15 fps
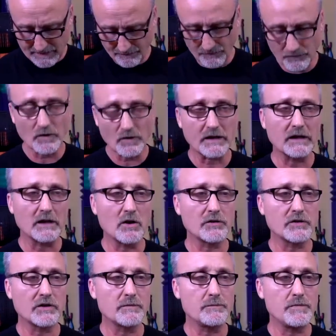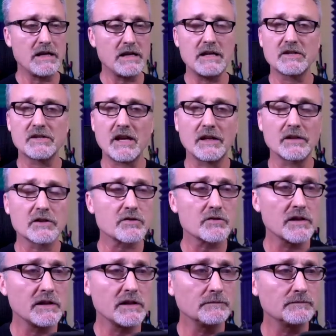We're going to go to the B, second string.